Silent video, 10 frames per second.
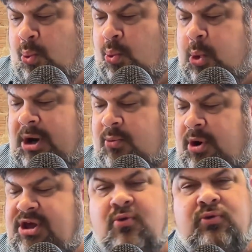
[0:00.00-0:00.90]
What
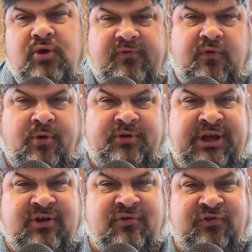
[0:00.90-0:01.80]
do you look for in
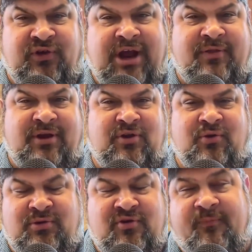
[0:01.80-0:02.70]
leaders? So now that
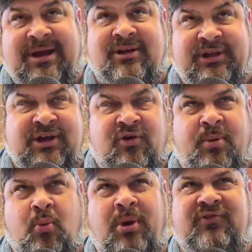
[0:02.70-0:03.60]
you've been a leader,
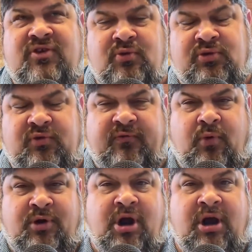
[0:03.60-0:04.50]
but what do you look
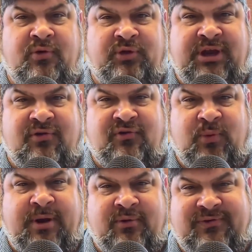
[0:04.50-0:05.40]
for in other leaders,
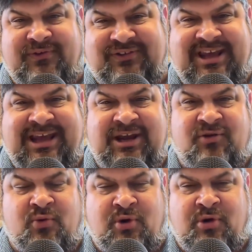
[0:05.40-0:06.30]
whether it's a dean
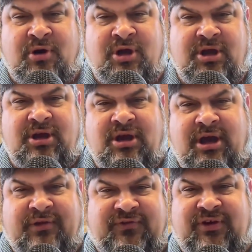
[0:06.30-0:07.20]
or
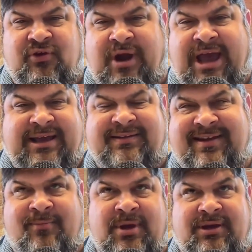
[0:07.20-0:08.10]
a senior
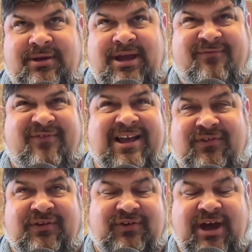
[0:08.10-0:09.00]
academic
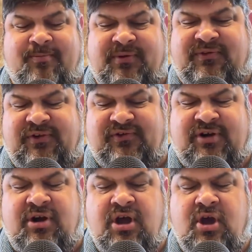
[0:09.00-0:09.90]
advising type
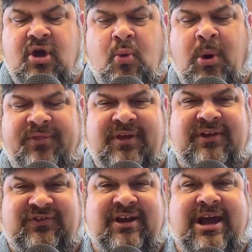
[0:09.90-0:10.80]
position? What things
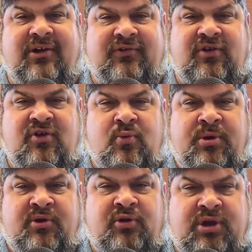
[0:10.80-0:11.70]
stand out to you when
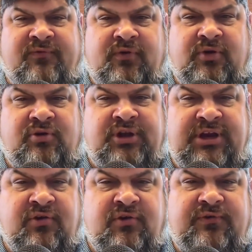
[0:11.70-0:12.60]
you're looking for good
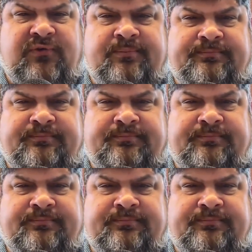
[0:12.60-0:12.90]
leaders?